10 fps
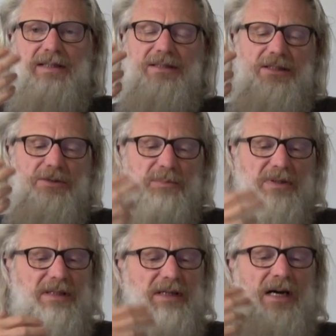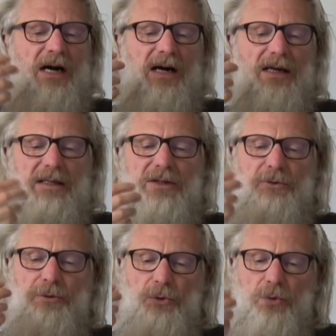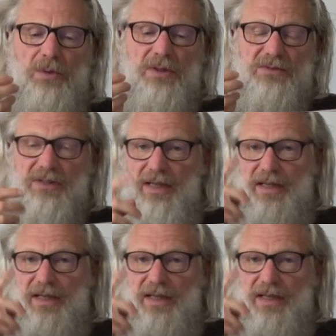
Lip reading: display a highly nuanced